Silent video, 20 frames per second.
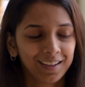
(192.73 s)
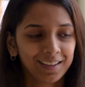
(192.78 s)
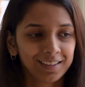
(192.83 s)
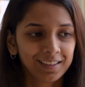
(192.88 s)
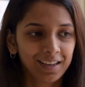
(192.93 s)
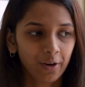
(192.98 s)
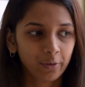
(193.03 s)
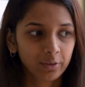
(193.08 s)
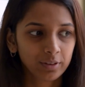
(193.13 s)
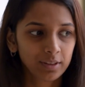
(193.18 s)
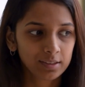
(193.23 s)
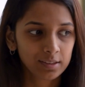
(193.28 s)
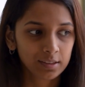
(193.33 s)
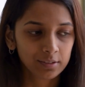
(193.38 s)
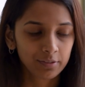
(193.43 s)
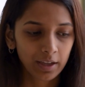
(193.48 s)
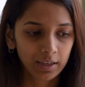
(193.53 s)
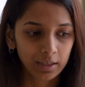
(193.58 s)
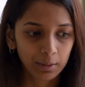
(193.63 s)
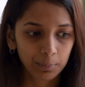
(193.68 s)
Now, this is
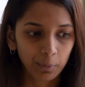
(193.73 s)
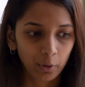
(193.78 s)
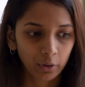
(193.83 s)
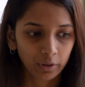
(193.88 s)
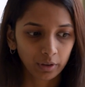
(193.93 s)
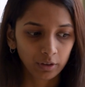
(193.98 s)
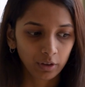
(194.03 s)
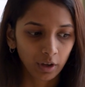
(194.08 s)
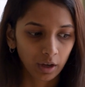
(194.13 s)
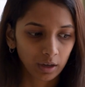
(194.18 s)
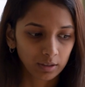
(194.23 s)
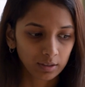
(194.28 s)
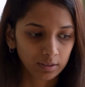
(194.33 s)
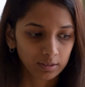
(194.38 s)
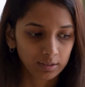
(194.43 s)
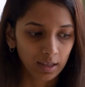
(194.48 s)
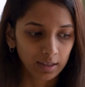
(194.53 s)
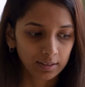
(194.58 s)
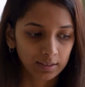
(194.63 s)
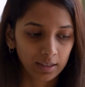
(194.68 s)
very important to
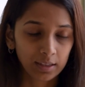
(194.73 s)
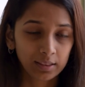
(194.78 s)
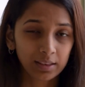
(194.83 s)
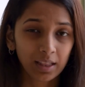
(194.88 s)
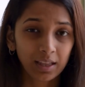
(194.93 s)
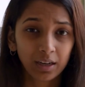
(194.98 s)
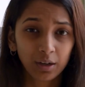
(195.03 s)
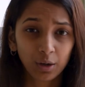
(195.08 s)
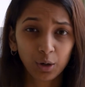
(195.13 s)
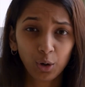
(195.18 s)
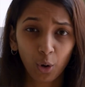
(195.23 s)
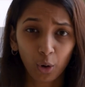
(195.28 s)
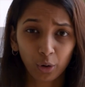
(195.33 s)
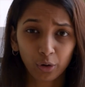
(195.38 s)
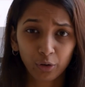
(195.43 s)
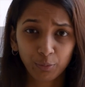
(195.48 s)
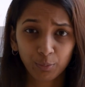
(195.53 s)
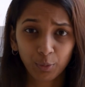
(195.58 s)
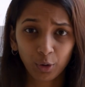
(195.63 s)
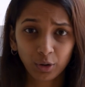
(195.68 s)
understand that there are a lot
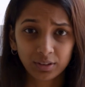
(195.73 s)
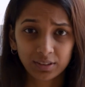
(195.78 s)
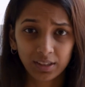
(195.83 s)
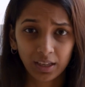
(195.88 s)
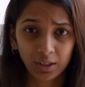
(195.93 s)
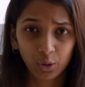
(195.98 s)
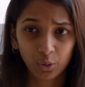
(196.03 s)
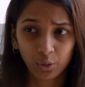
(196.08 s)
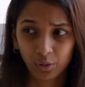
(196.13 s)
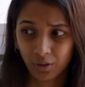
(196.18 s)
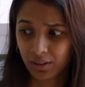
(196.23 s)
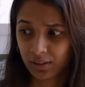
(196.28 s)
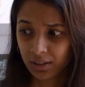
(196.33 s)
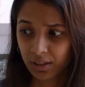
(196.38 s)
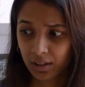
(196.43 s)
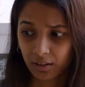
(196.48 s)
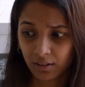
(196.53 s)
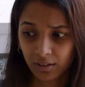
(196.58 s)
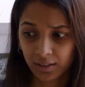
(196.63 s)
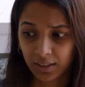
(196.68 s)
of books that you could
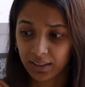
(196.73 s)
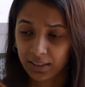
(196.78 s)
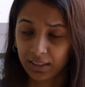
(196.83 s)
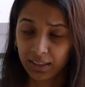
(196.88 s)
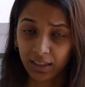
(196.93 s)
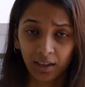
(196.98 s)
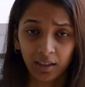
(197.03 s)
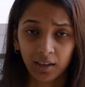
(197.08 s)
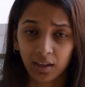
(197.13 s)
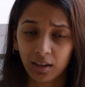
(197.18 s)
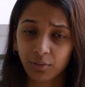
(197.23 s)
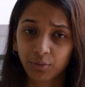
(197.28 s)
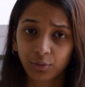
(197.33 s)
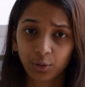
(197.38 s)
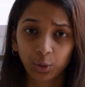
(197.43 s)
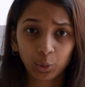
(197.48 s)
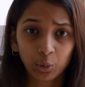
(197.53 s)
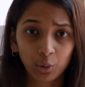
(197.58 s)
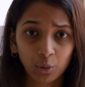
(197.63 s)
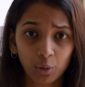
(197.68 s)
clearly
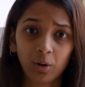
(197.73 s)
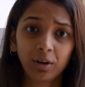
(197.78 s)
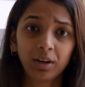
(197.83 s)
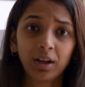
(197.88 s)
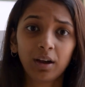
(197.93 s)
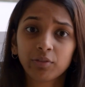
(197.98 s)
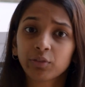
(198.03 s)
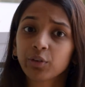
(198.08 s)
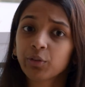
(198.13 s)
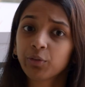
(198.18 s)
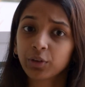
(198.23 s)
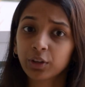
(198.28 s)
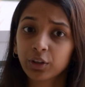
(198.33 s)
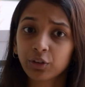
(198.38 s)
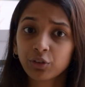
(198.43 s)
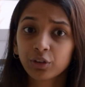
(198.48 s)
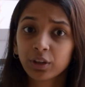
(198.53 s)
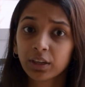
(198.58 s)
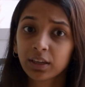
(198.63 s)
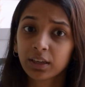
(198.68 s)
DNF. You do not have to
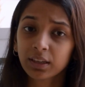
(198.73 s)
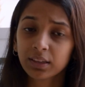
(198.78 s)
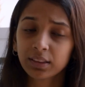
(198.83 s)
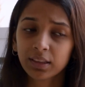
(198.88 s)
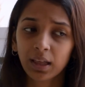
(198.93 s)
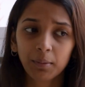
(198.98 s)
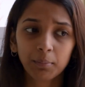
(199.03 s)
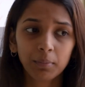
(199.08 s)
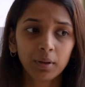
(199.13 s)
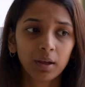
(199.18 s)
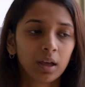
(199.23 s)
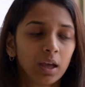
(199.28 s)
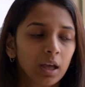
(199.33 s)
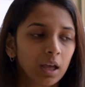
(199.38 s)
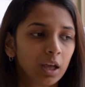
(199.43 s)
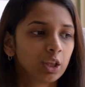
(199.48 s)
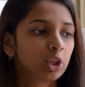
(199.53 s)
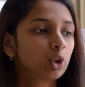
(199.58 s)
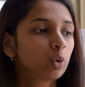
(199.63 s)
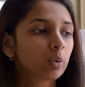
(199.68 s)
finish reading them.
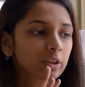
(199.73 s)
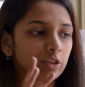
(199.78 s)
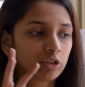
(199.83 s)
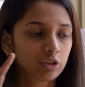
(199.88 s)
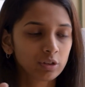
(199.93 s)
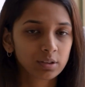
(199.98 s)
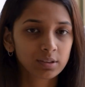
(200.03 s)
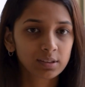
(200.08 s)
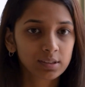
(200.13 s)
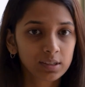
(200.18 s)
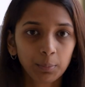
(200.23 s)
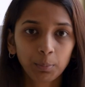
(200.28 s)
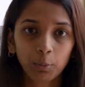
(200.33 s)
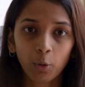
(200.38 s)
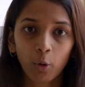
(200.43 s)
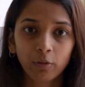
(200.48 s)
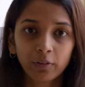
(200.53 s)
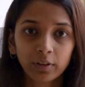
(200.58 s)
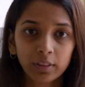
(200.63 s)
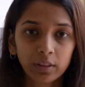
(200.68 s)
You can just skip
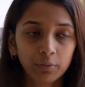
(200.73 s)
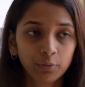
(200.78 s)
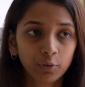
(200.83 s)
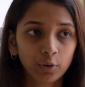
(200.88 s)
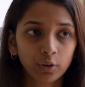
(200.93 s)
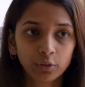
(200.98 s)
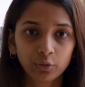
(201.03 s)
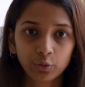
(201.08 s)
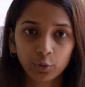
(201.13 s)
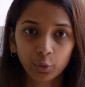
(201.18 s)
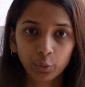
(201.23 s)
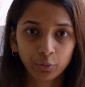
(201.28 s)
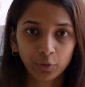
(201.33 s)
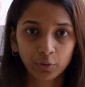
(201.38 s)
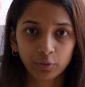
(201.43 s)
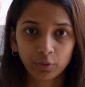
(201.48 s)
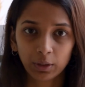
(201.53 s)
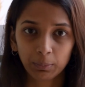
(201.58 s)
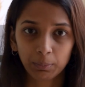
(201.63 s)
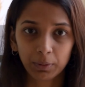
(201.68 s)
over the first few
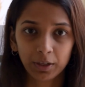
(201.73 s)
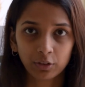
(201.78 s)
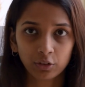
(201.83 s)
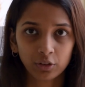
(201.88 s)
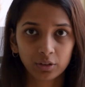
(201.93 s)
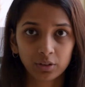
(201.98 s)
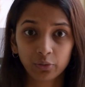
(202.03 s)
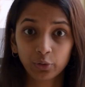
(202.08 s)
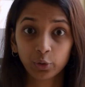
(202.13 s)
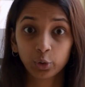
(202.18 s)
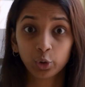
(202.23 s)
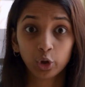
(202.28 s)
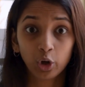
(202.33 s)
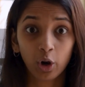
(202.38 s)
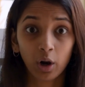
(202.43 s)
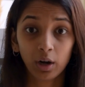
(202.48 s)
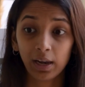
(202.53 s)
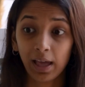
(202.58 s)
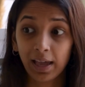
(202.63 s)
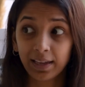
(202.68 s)
50 pages. If you do
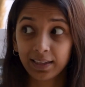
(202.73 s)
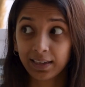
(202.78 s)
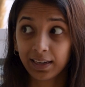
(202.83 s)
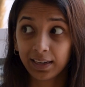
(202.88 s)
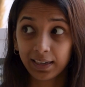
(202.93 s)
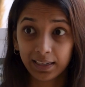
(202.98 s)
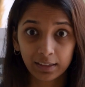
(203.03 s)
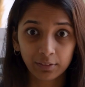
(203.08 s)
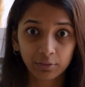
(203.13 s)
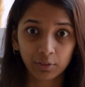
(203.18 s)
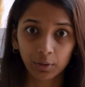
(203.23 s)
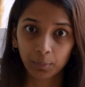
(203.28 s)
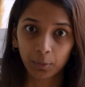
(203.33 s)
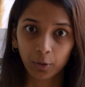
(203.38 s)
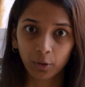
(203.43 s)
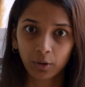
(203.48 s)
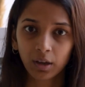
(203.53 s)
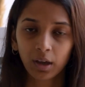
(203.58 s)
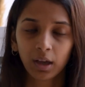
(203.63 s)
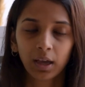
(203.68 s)
not like it, leave the
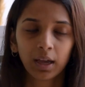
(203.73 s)
book.